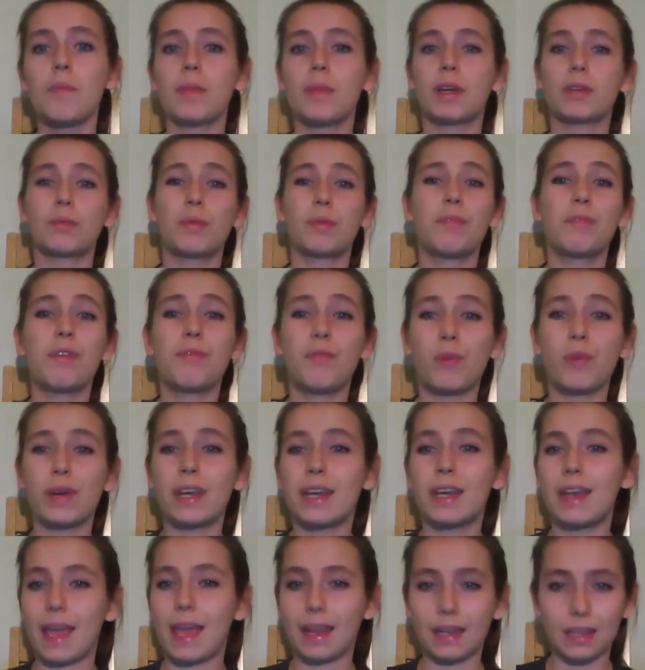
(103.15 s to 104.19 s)
because we've
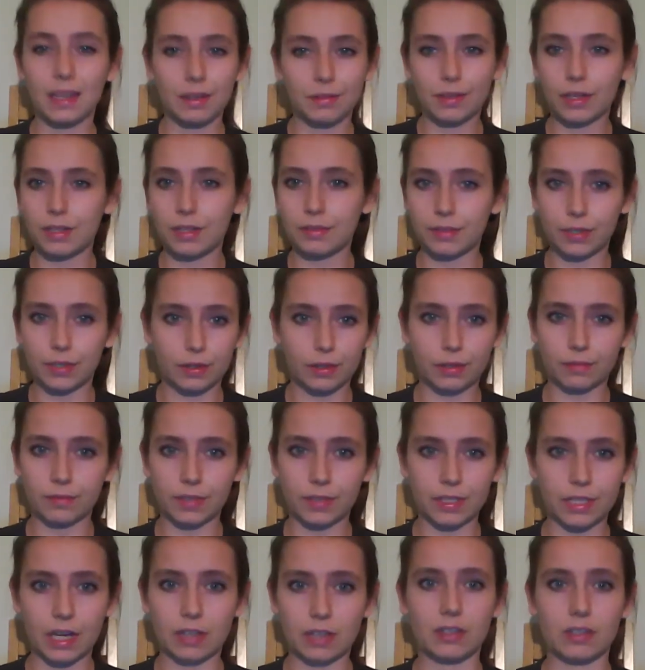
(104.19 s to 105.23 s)
avoided any irrelevant
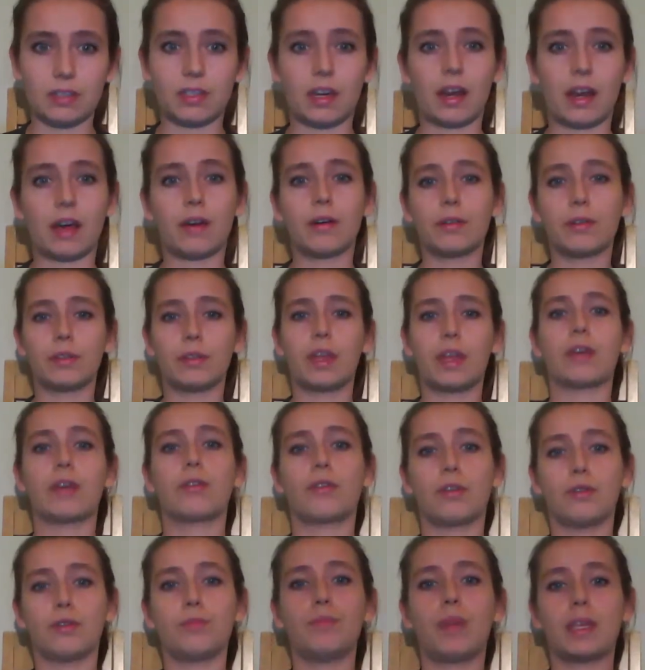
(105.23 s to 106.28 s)
conversations in our online
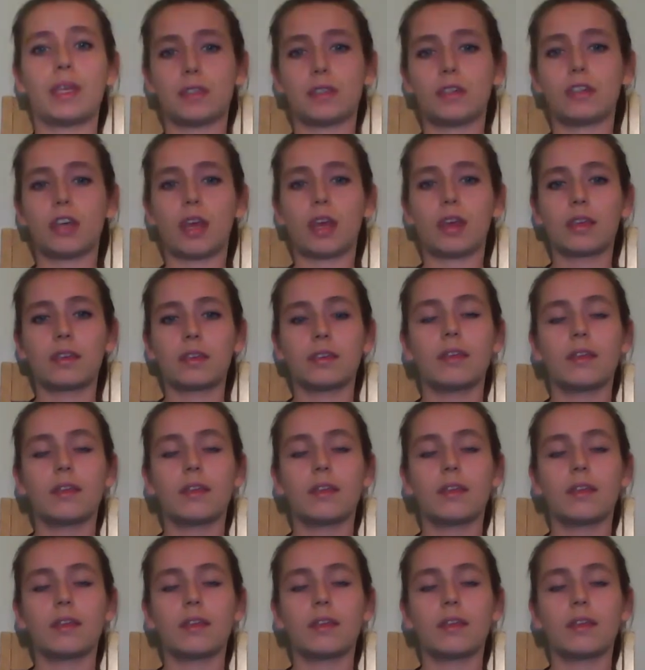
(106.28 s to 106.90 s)
group messaging.